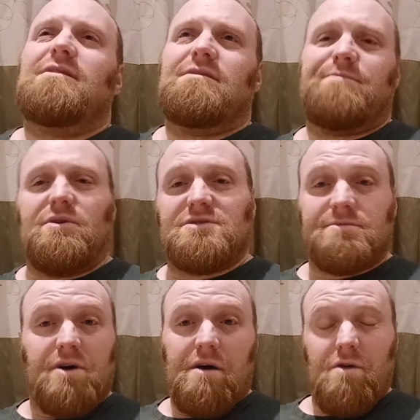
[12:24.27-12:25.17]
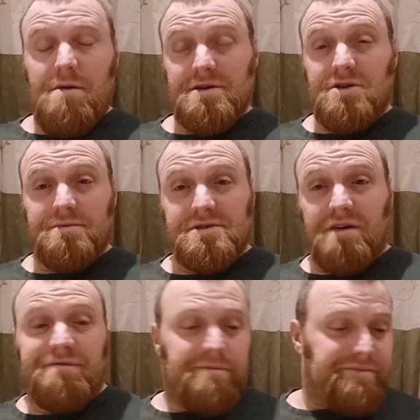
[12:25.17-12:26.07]
build some diorama type
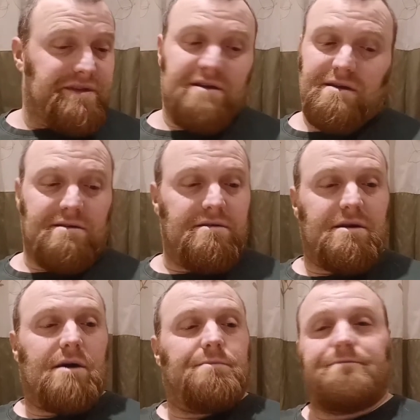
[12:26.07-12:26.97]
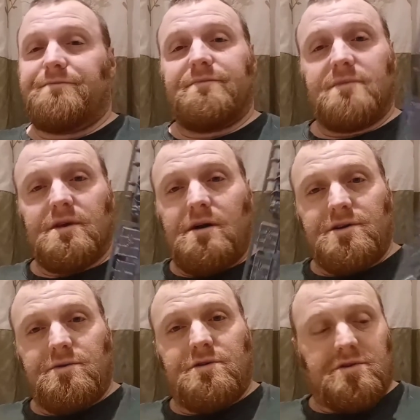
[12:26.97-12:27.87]
stuff, yeah,
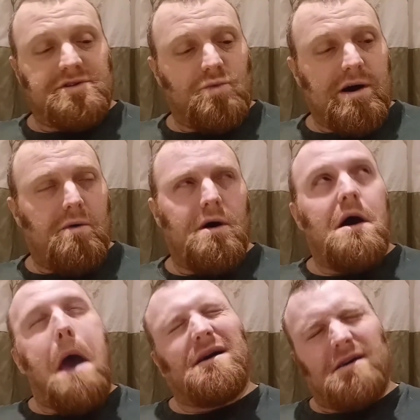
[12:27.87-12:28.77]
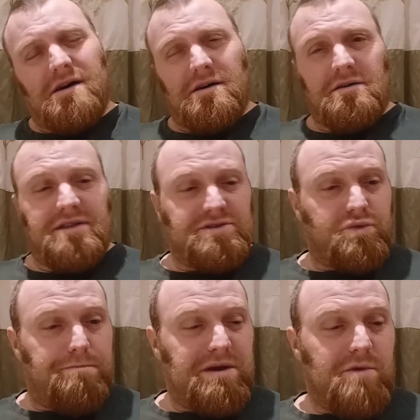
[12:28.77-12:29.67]
you could as well. This
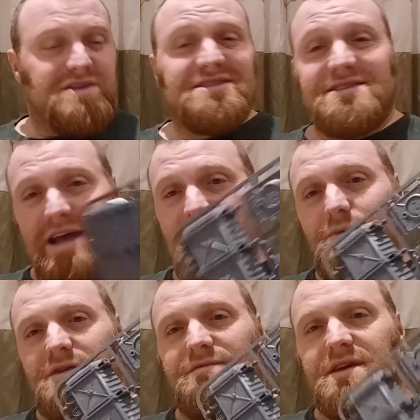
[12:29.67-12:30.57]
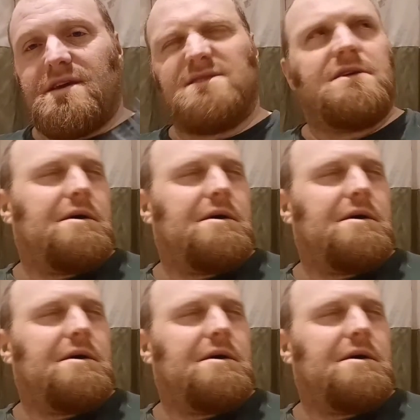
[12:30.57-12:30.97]
would be my 6th one of these